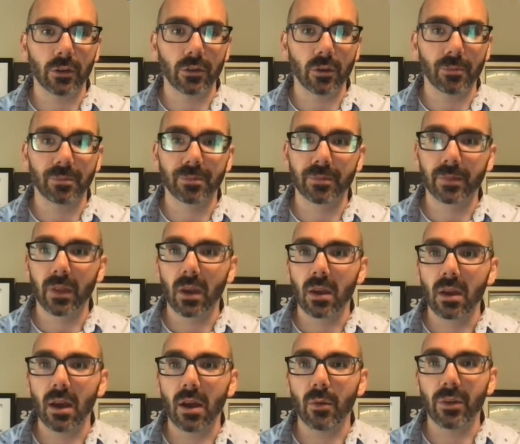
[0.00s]
So,
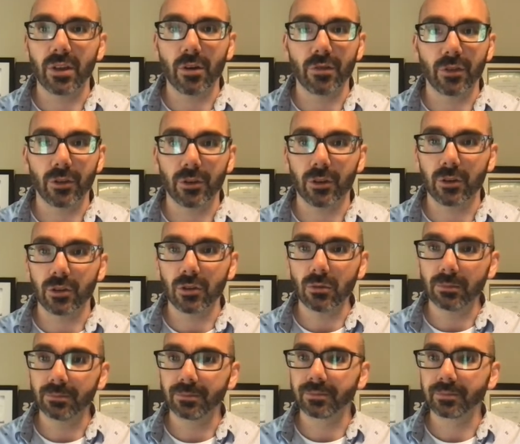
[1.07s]
uh, without further ado,